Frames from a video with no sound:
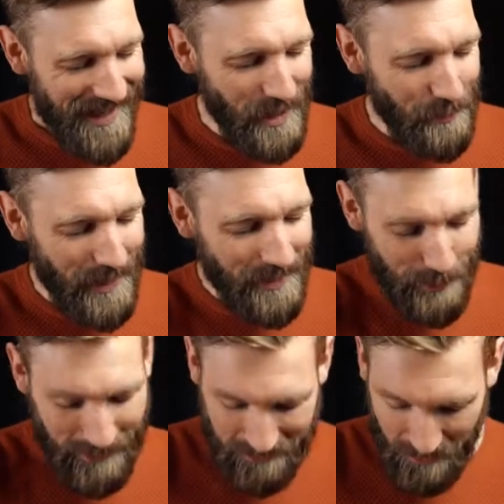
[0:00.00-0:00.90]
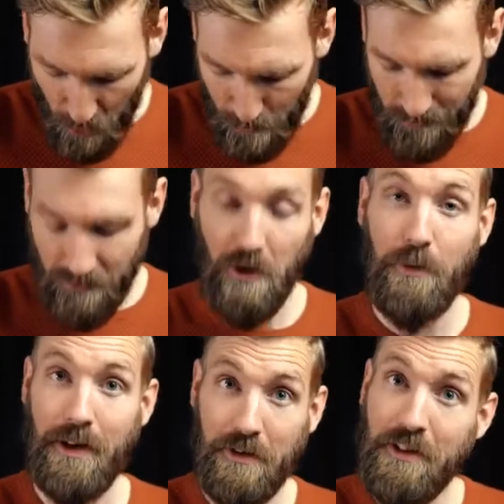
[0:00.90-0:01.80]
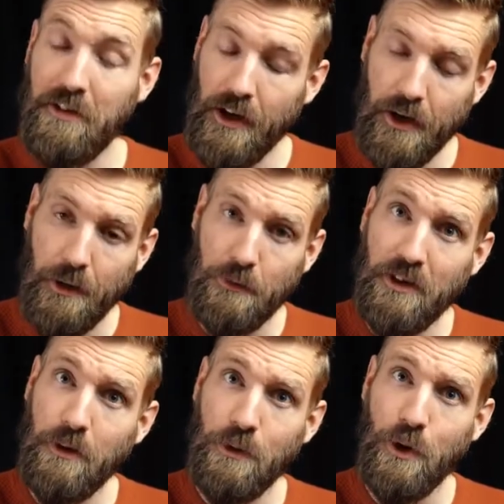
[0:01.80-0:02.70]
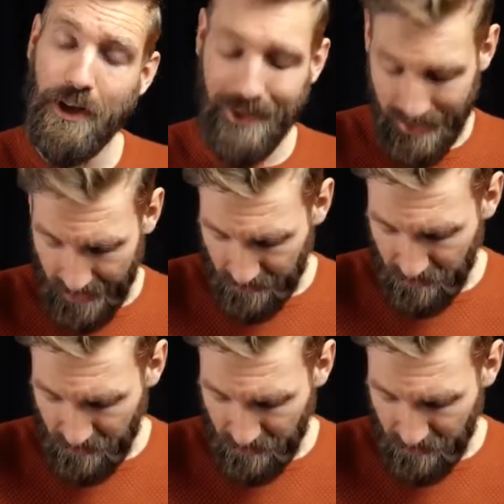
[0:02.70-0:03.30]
Anyway, the rest is open, so I'm still muting the A